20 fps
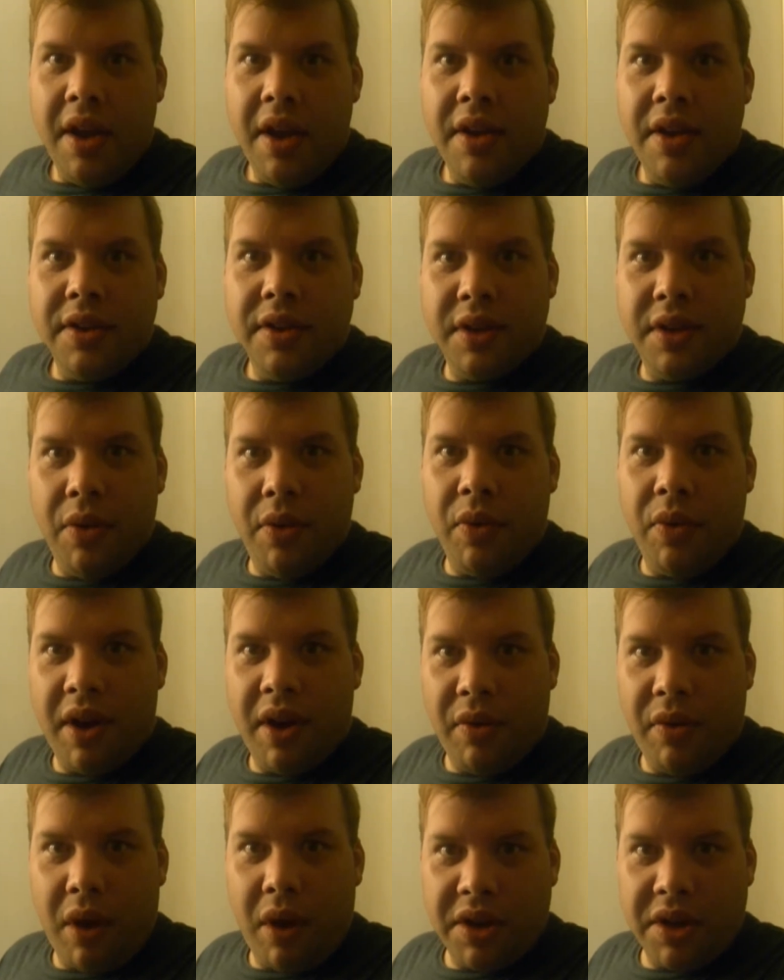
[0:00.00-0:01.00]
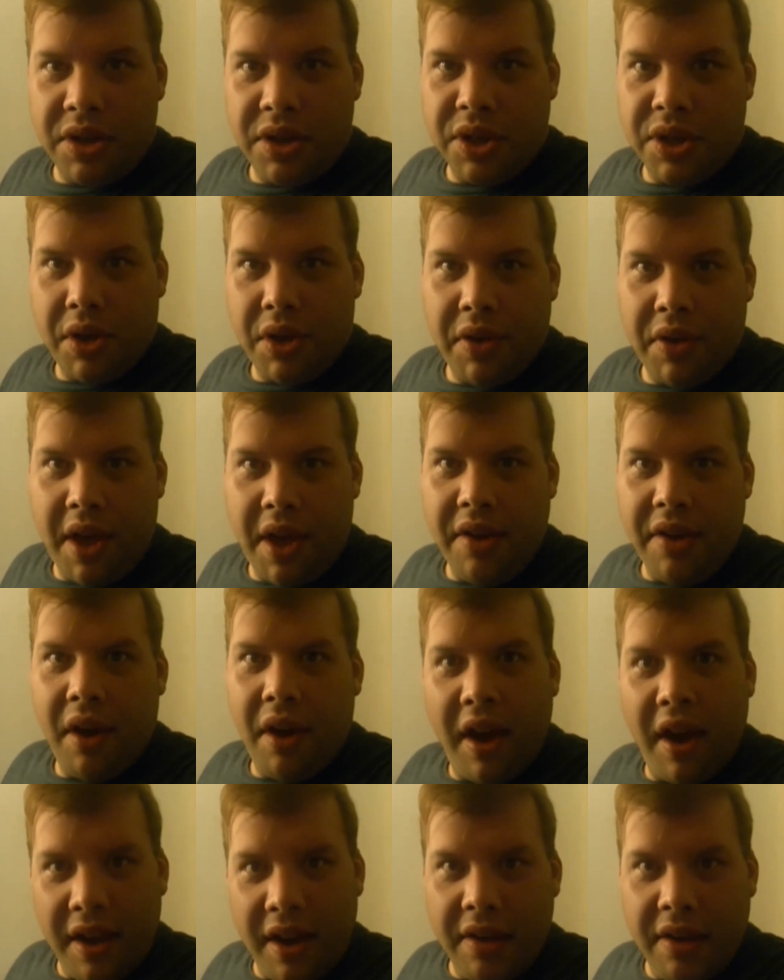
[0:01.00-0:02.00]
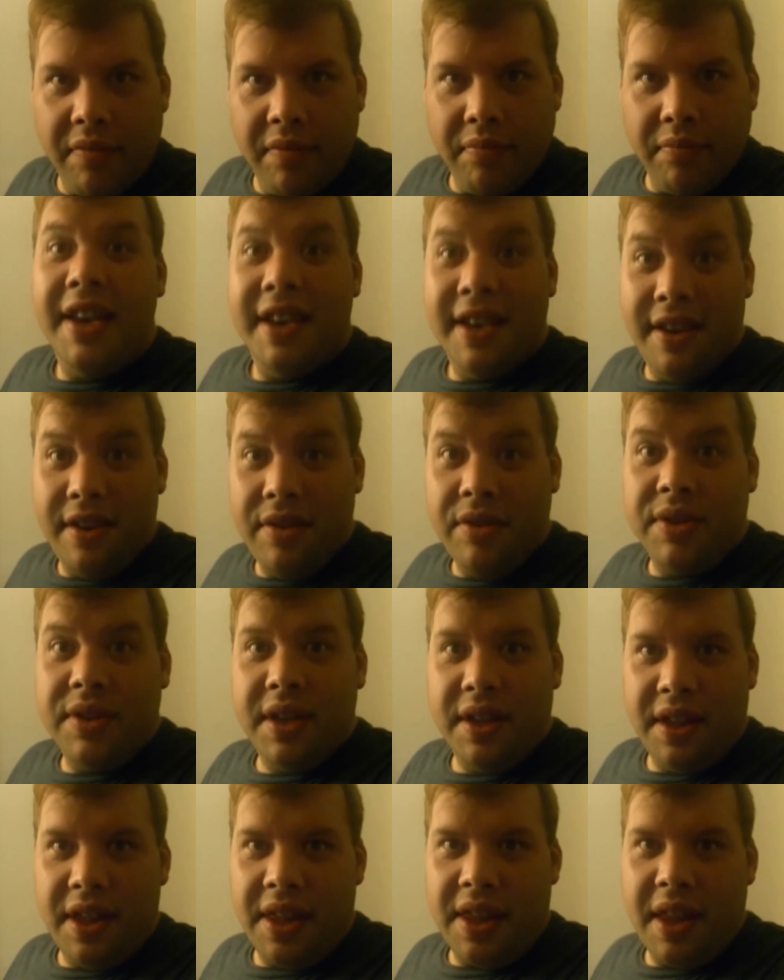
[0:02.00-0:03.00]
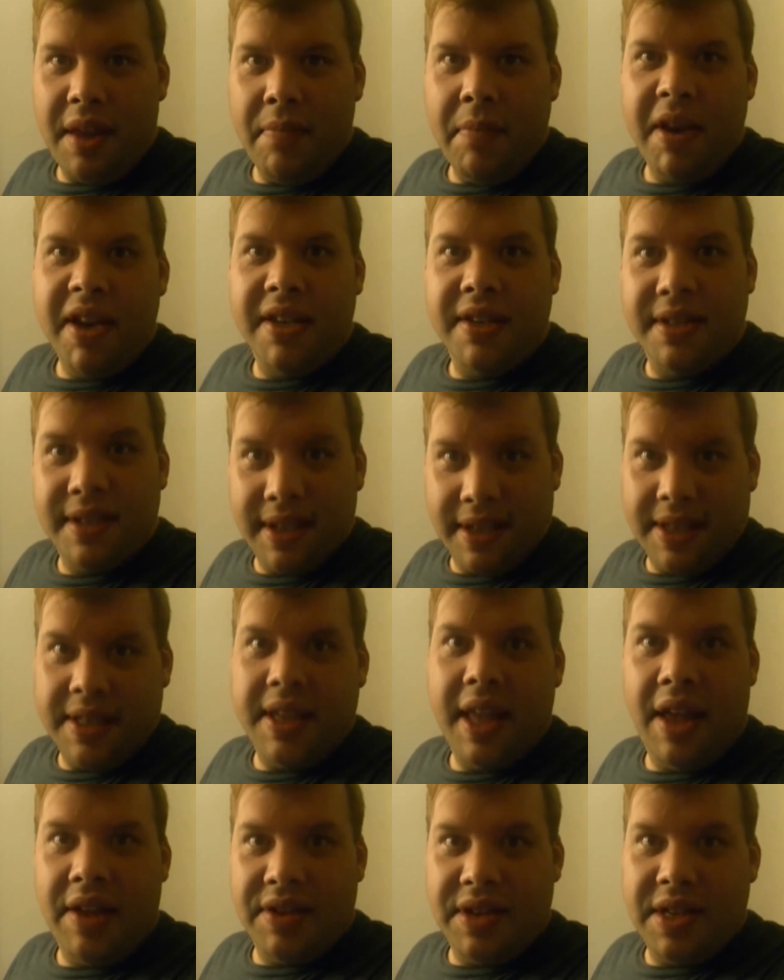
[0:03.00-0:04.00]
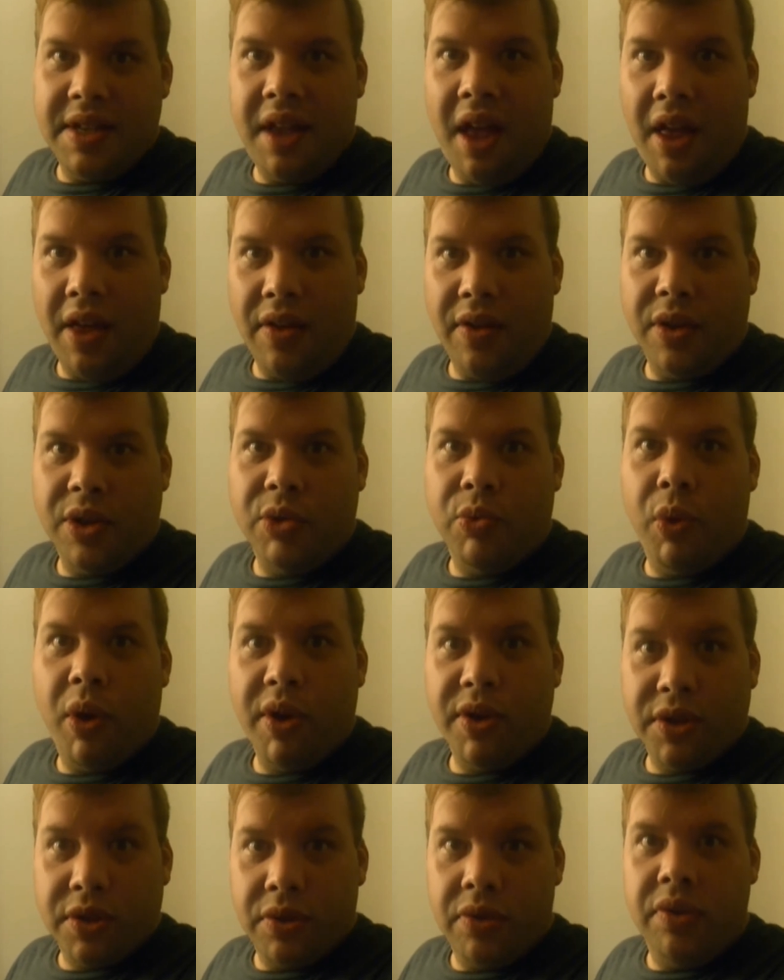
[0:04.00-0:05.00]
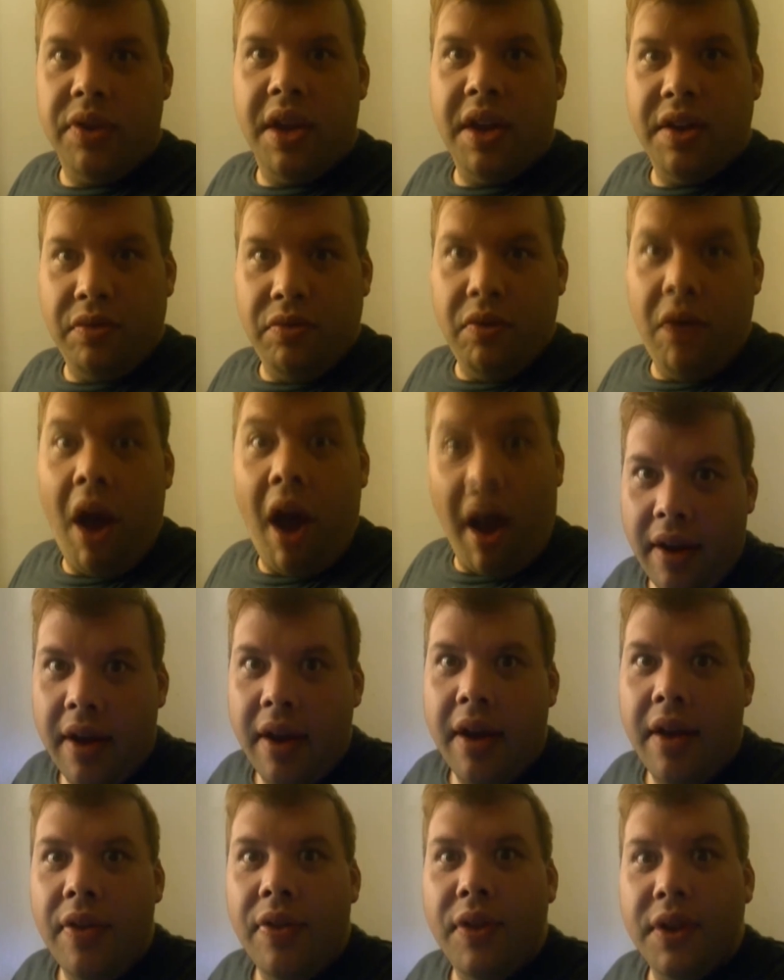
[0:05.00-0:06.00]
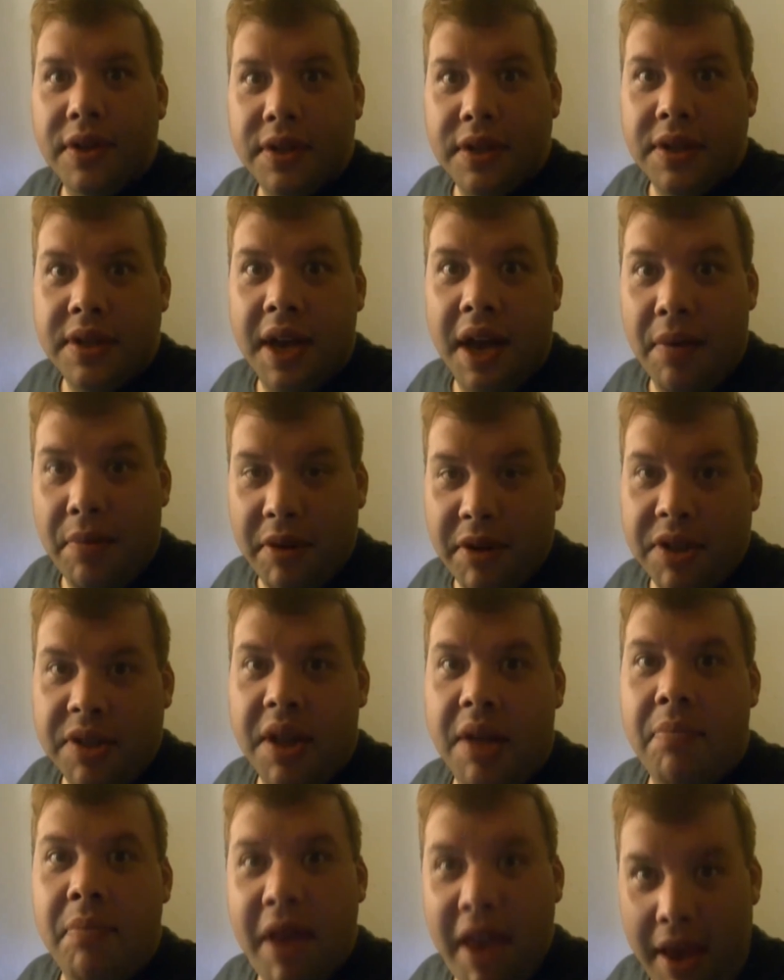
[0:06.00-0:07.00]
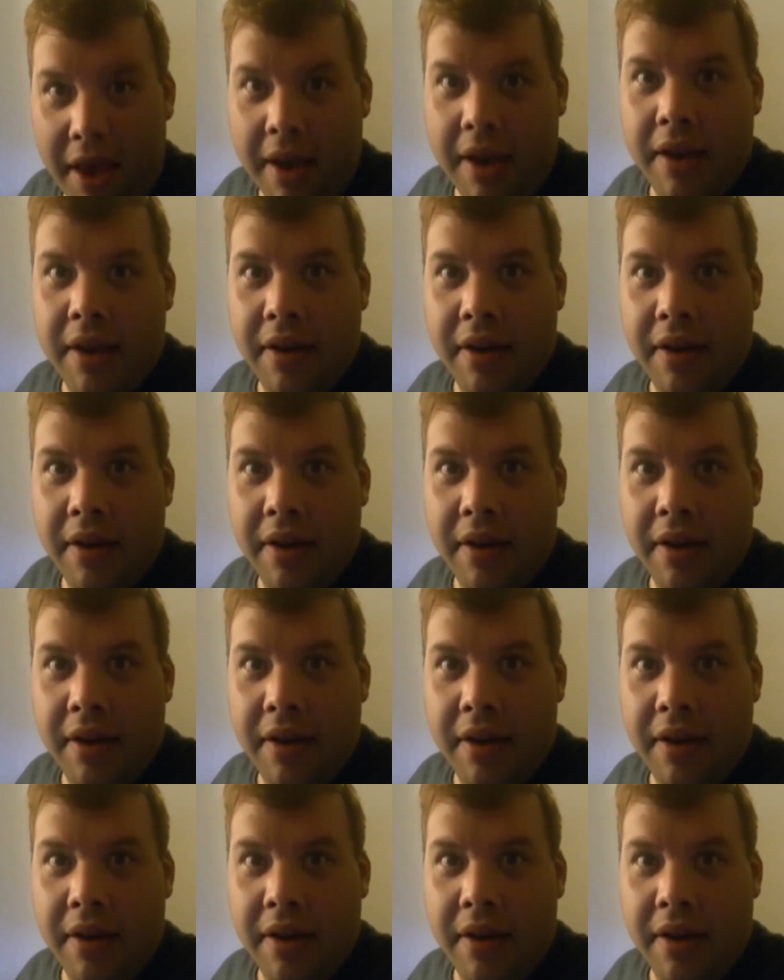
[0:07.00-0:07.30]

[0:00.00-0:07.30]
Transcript: So when I watched the show that night, you said that they make $6,000. Well, sir, they do not. This is how much they make,